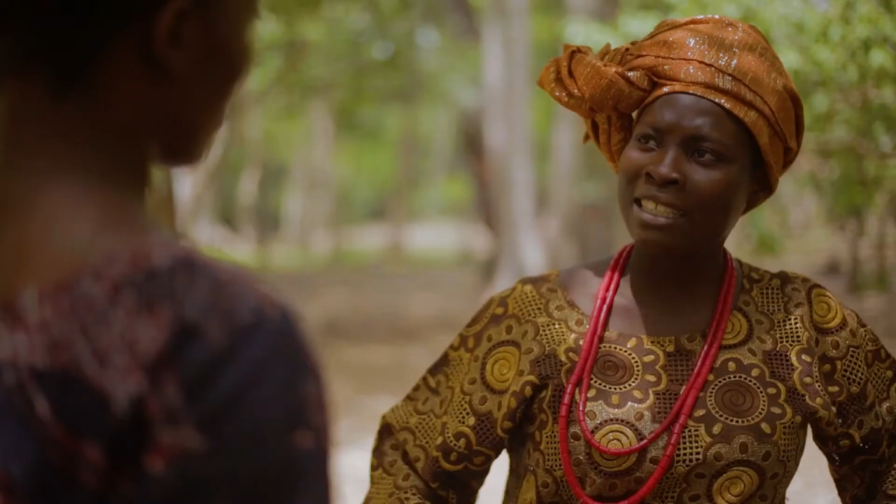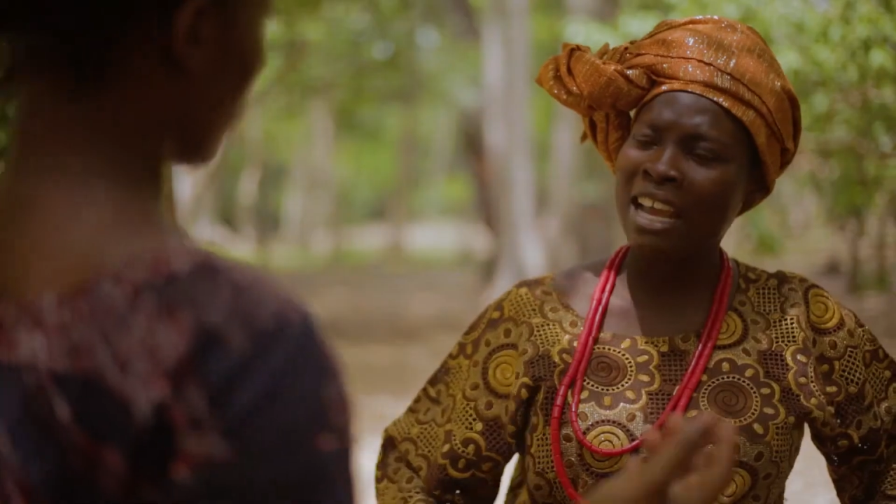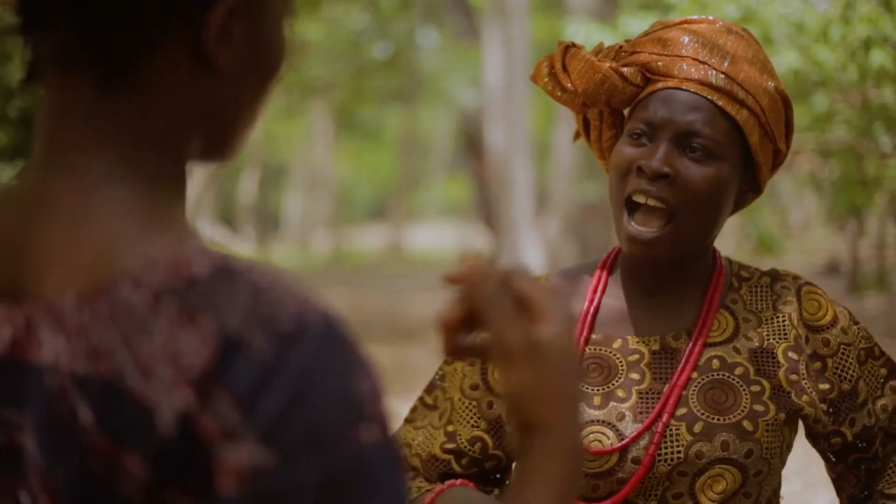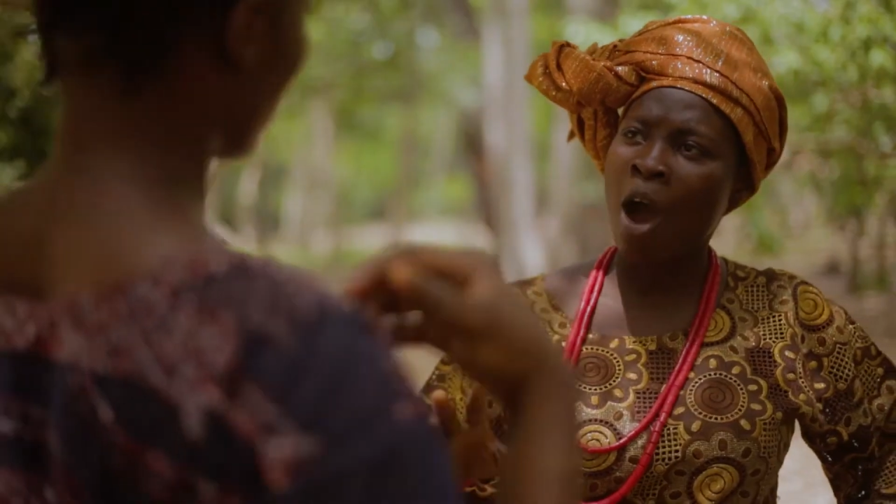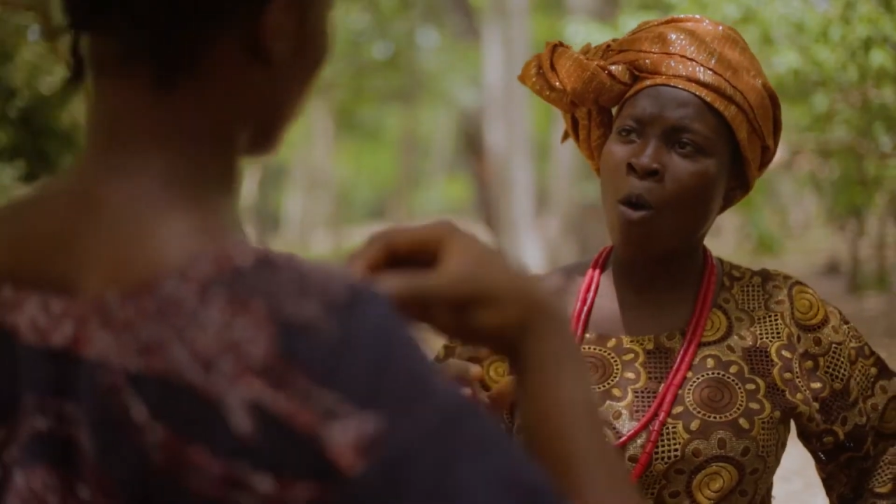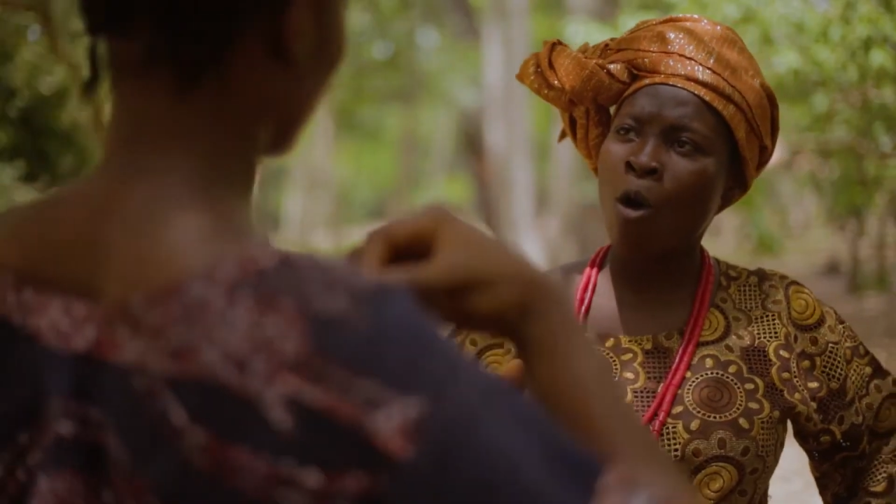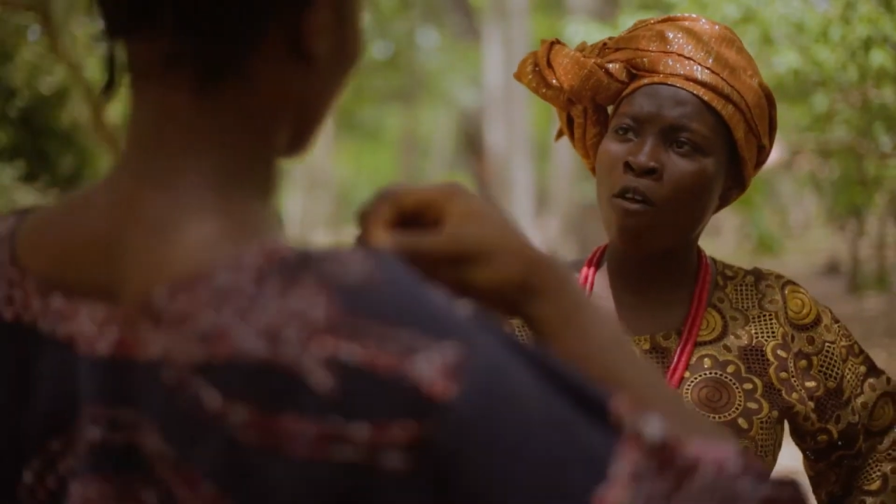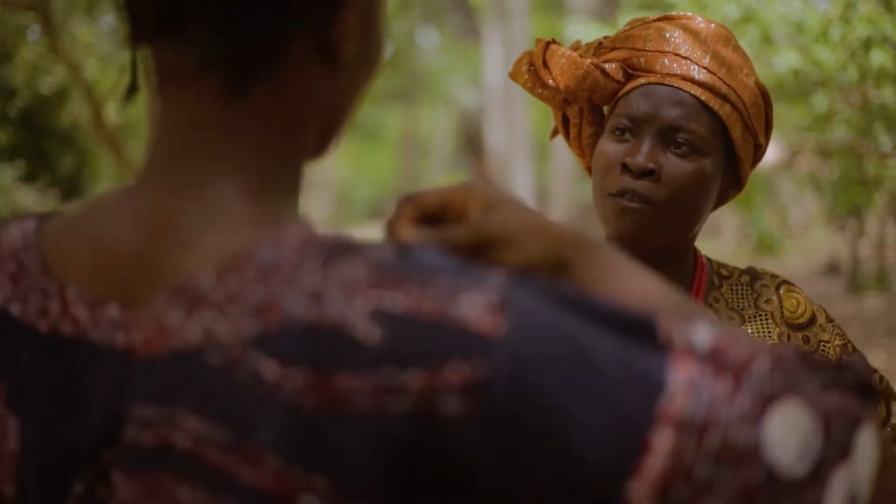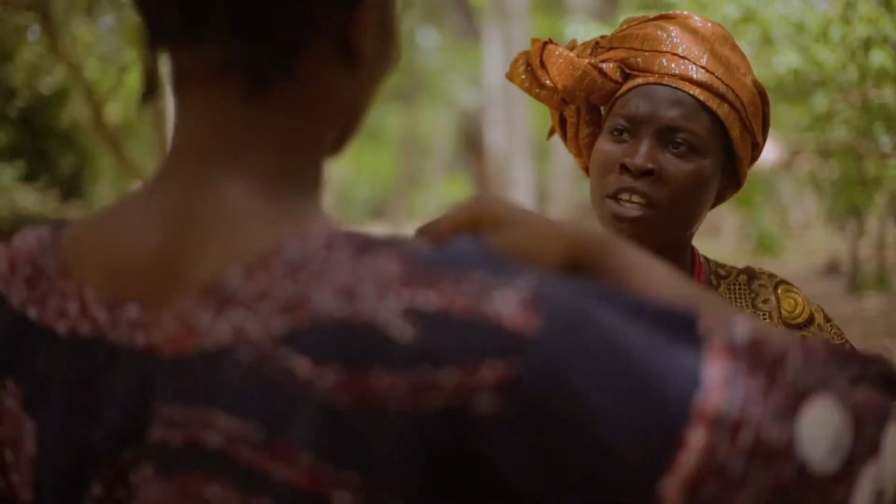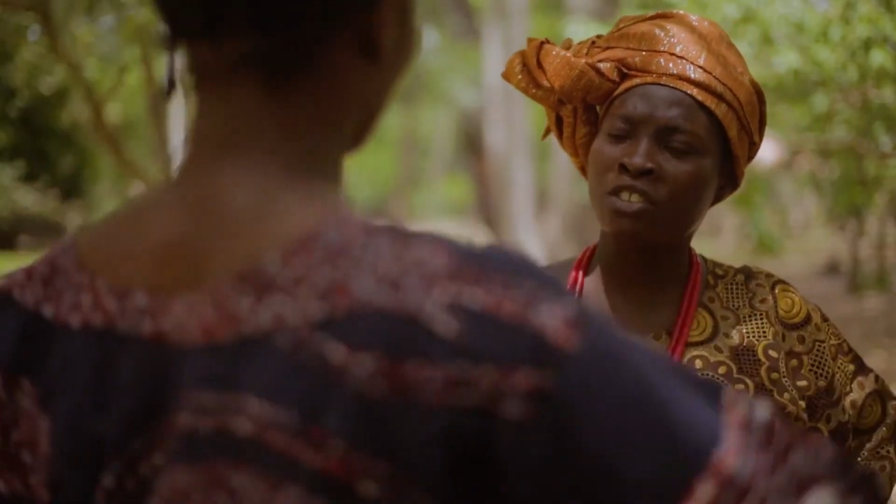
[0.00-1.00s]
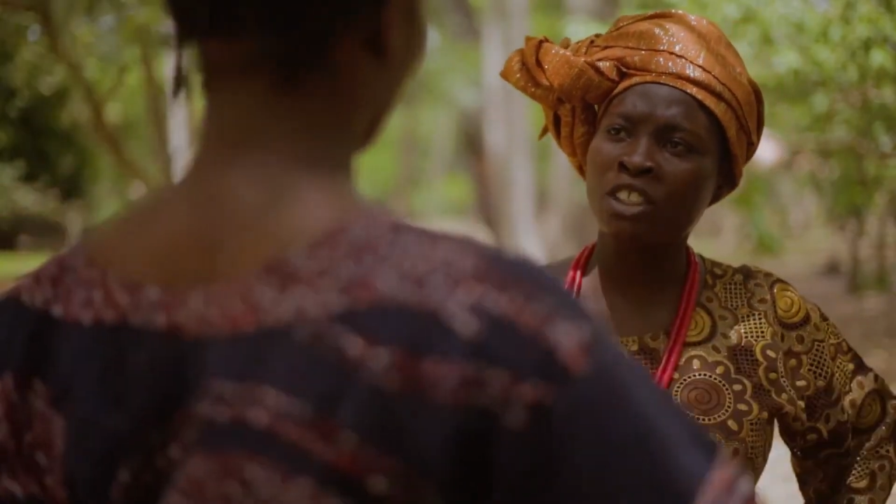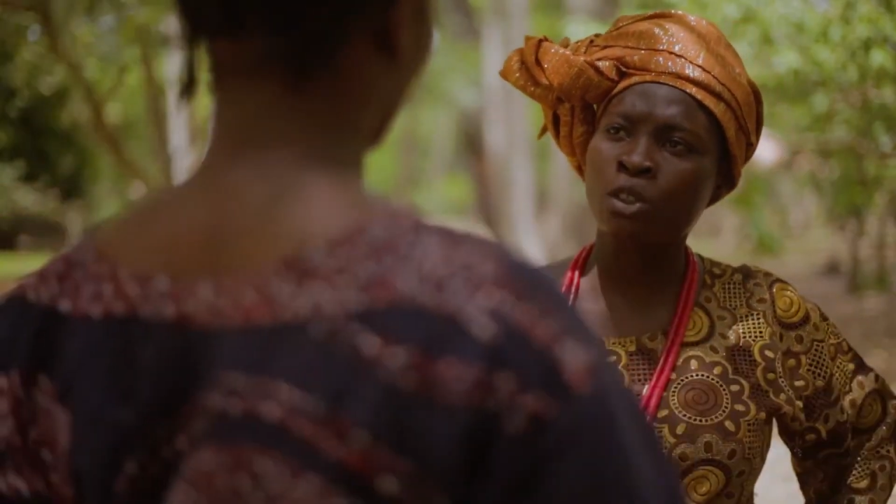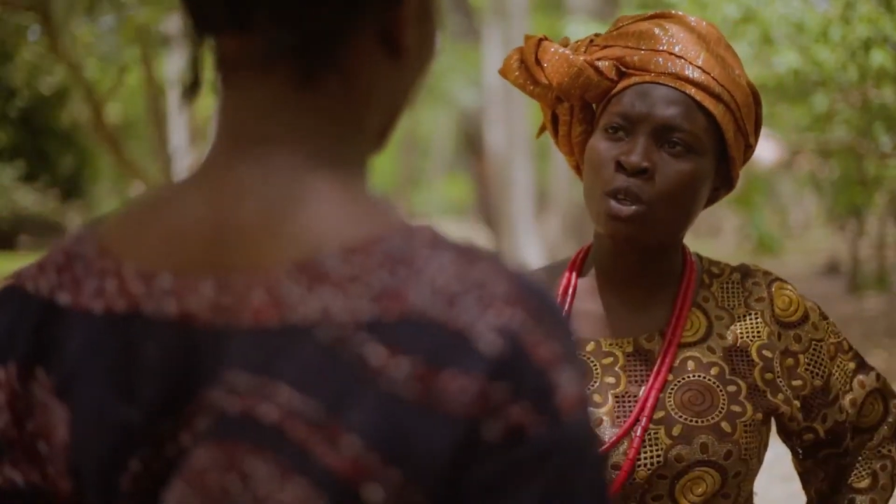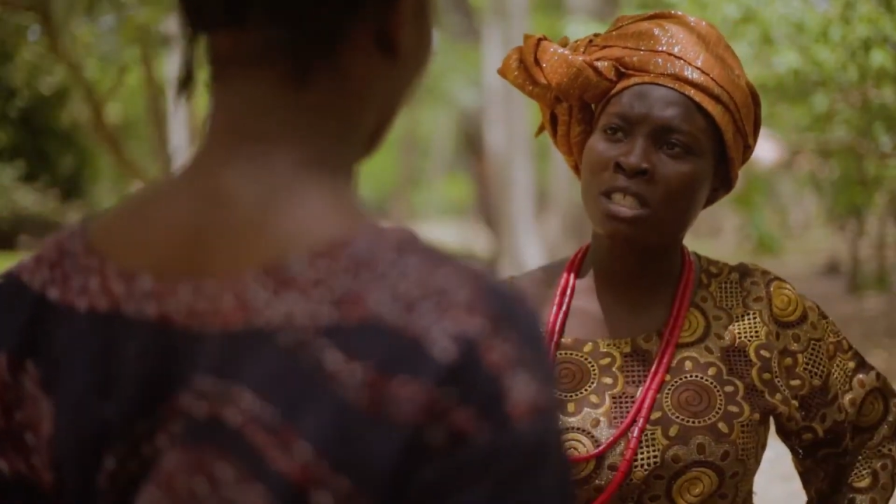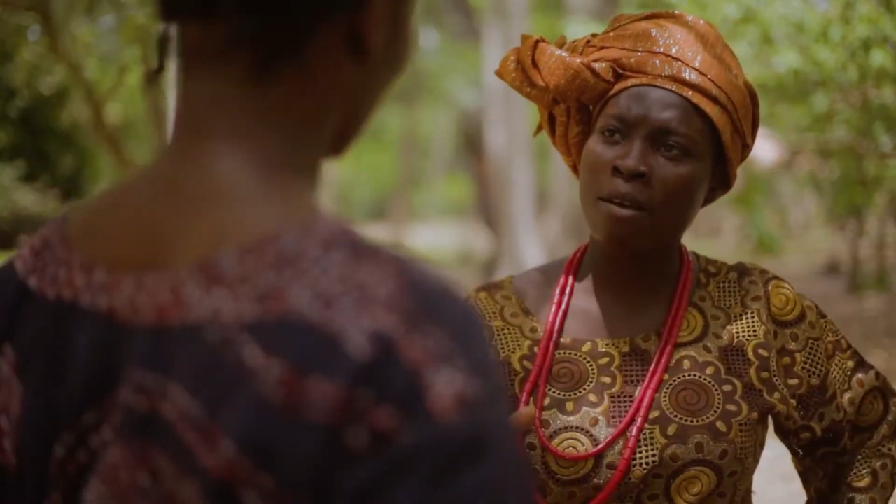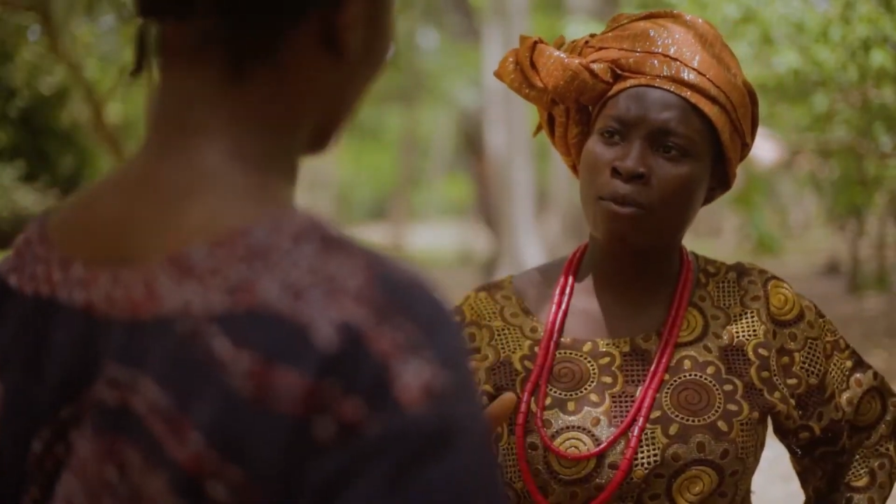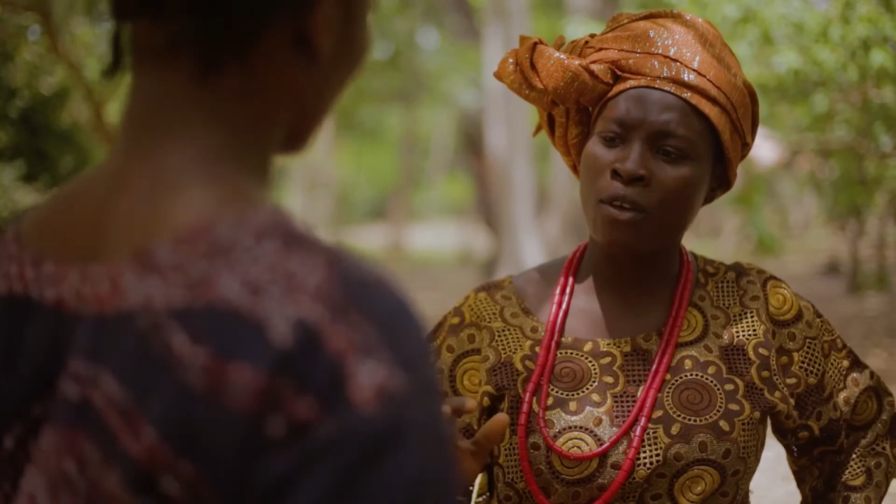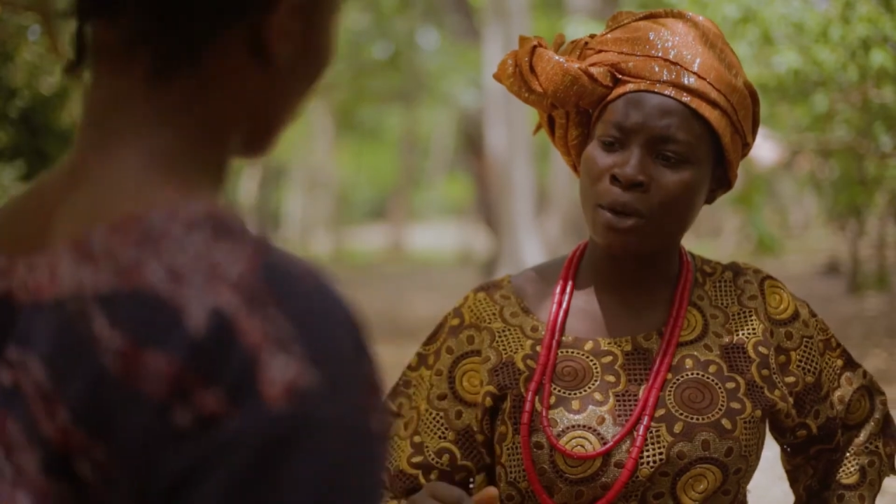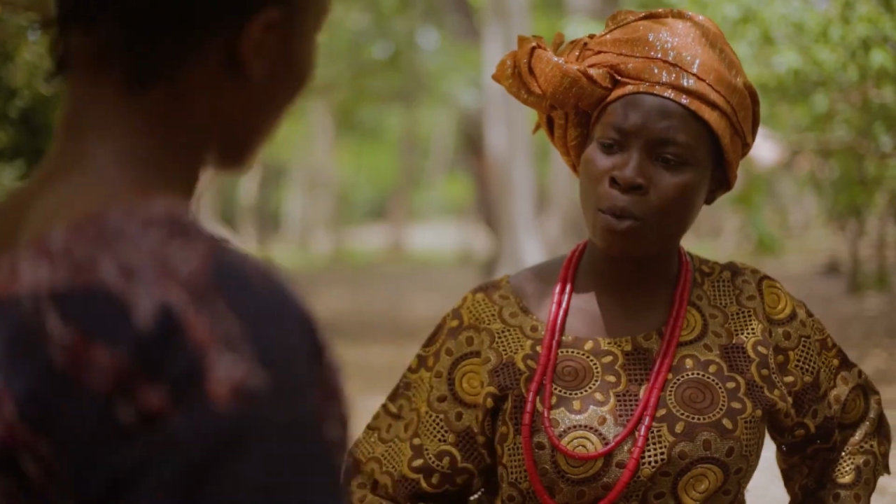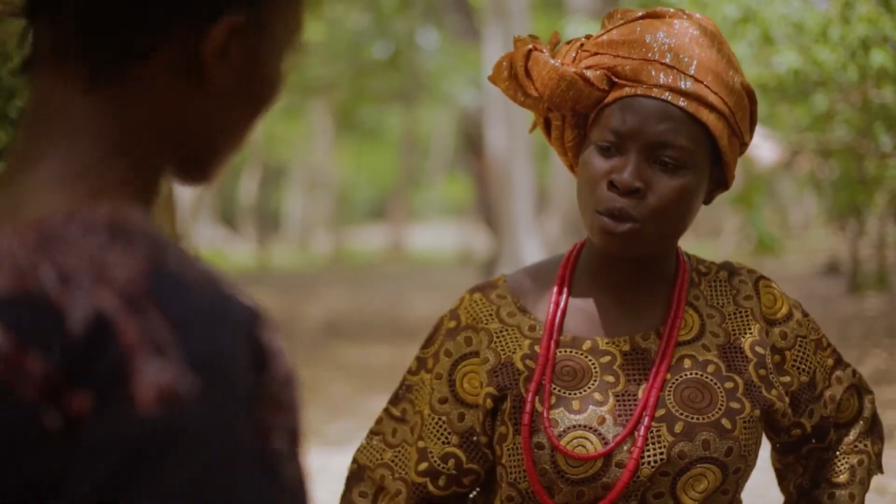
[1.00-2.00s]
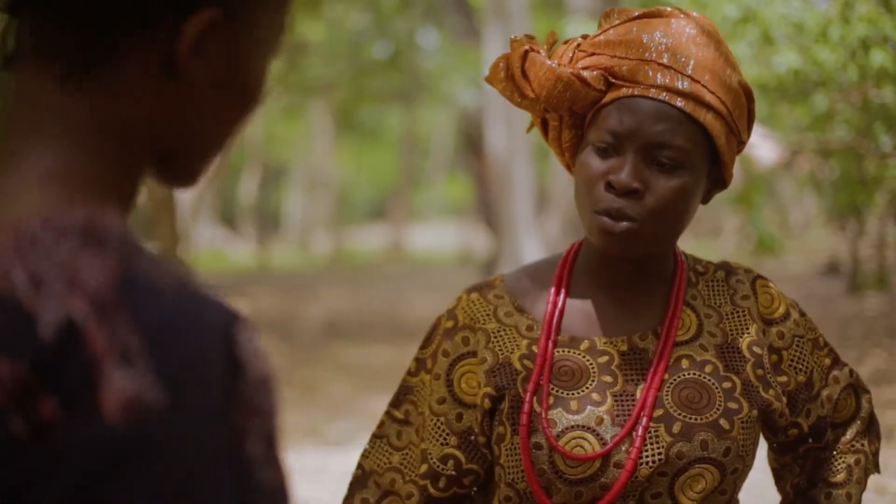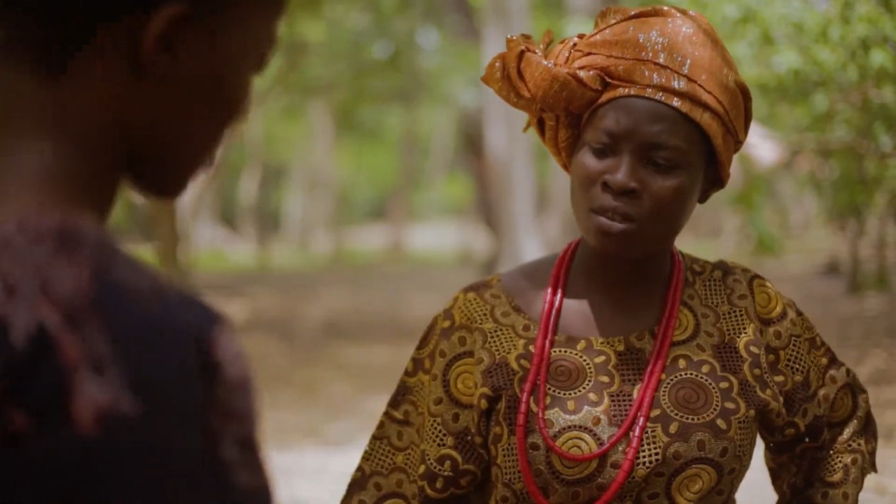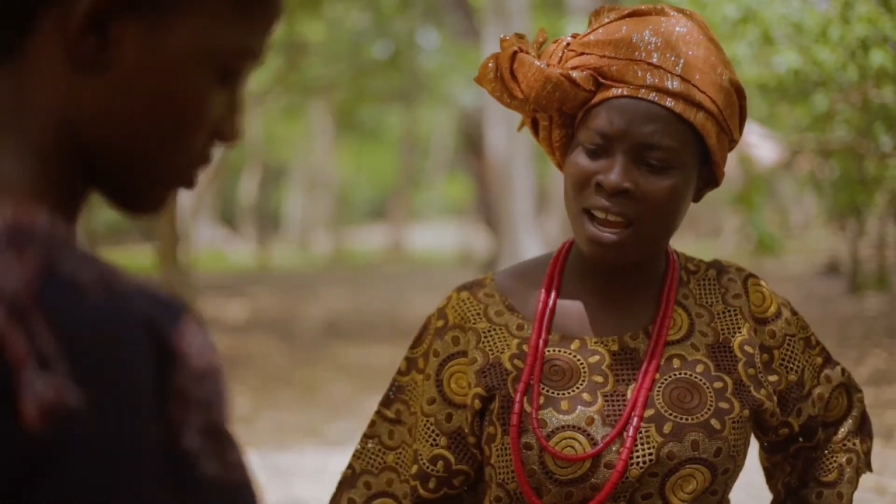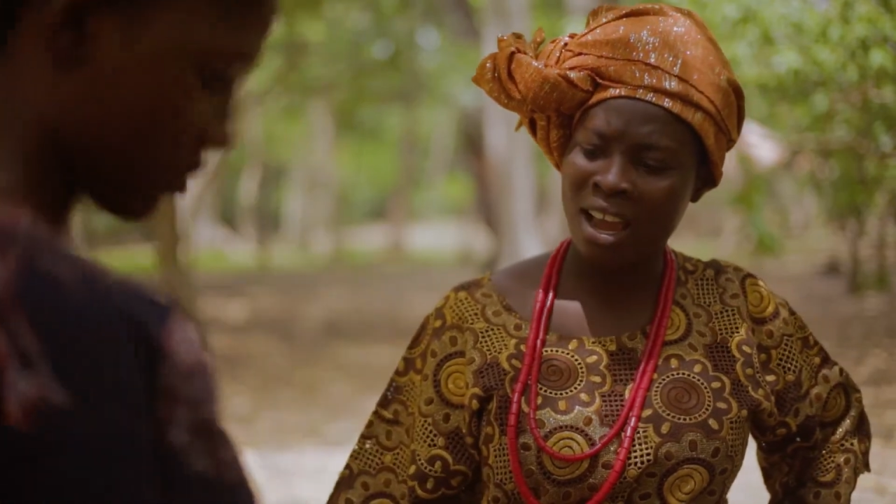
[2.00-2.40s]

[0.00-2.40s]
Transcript: The hour of victory is no time for anyone to